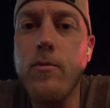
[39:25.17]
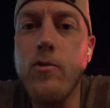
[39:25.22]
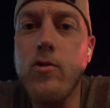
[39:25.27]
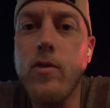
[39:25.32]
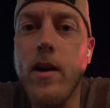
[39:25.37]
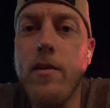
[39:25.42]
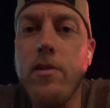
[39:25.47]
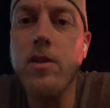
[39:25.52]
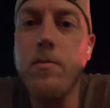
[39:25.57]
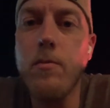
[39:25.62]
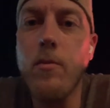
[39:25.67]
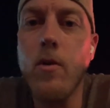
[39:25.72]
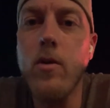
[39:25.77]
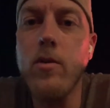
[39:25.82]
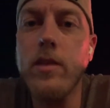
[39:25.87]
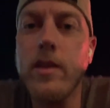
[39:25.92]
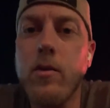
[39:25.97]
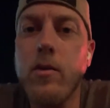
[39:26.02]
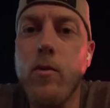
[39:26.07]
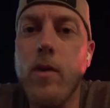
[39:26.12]
draft
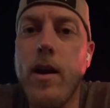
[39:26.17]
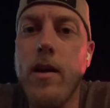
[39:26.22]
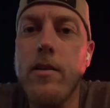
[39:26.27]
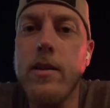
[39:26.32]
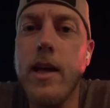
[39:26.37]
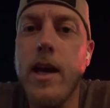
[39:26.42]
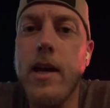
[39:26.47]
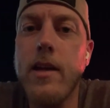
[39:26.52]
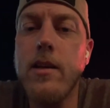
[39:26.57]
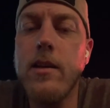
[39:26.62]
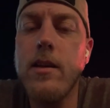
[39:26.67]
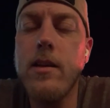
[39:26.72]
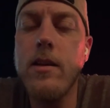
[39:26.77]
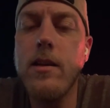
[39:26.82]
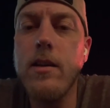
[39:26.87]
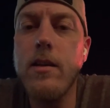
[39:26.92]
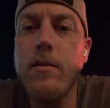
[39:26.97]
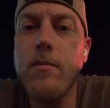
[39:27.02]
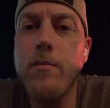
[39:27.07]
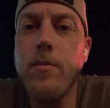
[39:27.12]
smartly around that.
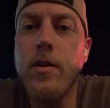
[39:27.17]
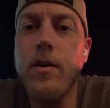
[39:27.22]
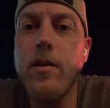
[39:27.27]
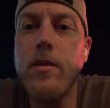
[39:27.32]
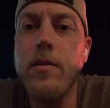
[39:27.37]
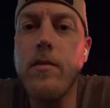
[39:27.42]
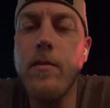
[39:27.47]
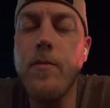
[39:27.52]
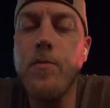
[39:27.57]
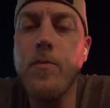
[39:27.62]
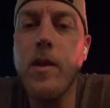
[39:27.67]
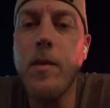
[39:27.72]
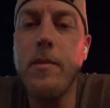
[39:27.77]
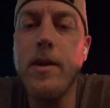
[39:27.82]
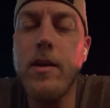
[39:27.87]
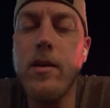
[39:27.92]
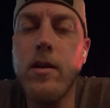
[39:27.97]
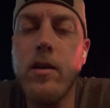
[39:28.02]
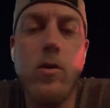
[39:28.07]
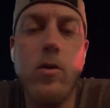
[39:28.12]
But, I
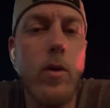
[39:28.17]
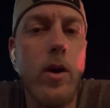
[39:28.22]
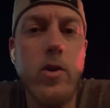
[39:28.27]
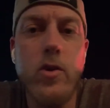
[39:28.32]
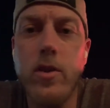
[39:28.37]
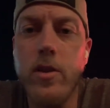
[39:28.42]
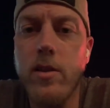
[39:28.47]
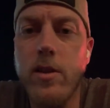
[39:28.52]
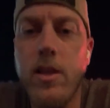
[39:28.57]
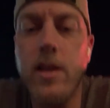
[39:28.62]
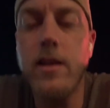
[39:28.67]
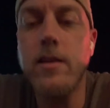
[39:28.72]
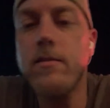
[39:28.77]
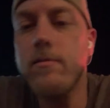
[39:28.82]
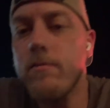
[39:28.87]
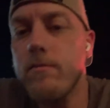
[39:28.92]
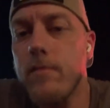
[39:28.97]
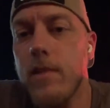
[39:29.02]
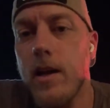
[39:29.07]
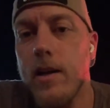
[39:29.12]
mean, good question, Sid.
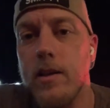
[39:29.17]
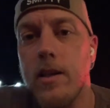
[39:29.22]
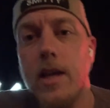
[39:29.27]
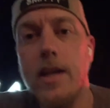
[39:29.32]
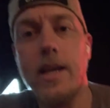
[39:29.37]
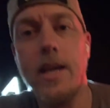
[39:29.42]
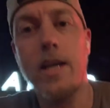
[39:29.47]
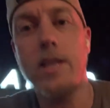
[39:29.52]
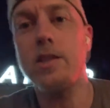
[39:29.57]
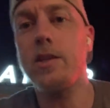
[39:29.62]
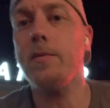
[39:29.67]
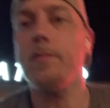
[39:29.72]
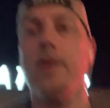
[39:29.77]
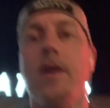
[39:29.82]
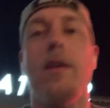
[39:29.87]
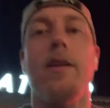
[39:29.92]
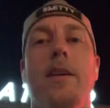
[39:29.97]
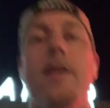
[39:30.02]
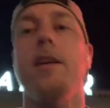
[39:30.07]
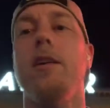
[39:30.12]
I like A.J.
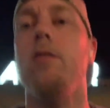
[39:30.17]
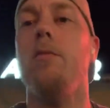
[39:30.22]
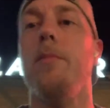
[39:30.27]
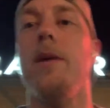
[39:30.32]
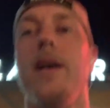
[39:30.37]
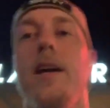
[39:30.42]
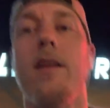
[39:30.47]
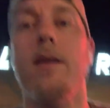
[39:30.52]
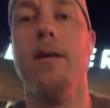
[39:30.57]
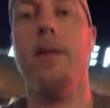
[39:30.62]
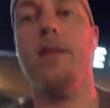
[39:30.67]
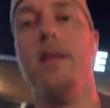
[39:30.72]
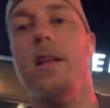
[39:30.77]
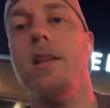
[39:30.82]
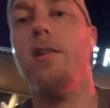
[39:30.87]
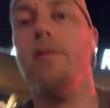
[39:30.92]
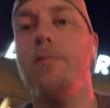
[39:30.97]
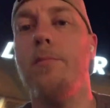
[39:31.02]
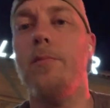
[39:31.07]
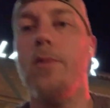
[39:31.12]
Brown and Kittle, man. I
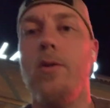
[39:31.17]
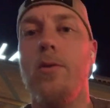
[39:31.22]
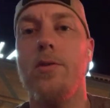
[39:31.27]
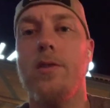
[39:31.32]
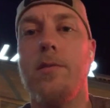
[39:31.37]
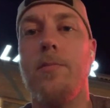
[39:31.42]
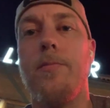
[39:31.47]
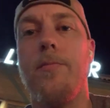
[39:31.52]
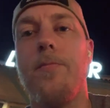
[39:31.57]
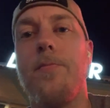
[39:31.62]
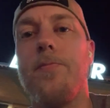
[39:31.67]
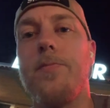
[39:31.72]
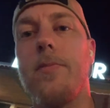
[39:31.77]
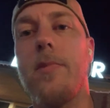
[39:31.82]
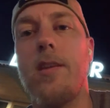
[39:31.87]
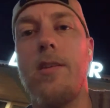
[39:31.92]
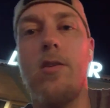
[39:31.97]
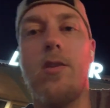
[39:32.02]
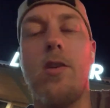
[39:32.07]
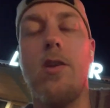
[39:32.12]
love them both.
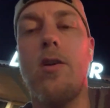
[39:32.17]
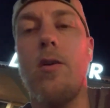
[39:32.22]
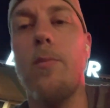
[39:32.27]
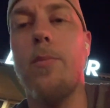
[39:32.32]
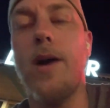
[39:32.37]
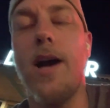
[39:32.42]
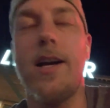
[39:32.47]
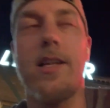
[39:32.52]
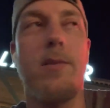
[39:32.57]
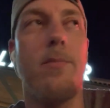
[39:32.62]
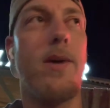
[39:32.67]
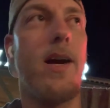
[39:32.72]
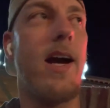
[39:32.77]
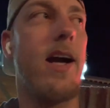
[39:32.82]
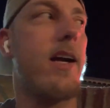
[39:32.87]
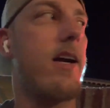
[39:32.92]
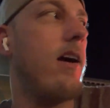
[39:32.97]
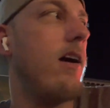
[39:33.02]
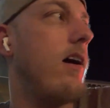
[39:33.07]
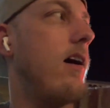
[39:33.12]
You could go
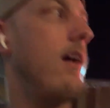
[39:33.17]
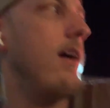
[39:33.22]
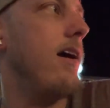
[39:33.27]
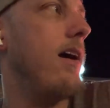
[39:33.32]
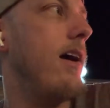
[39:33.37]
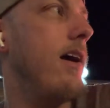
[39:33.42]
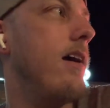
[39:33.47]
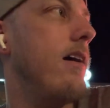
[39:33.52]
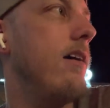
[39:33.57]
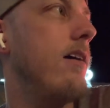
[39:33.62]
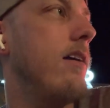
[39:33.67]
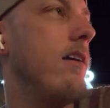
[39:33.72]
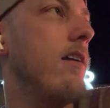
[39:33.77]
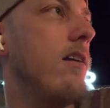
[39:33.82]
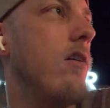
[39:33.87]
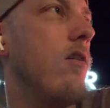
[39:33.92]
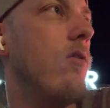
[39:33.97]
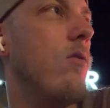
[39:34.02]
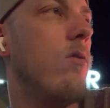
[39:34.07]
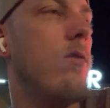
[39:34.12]
back-to-back, you
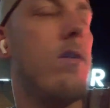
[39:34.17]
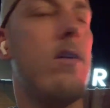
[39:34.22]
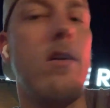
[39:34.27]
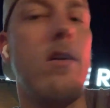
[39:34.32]
know,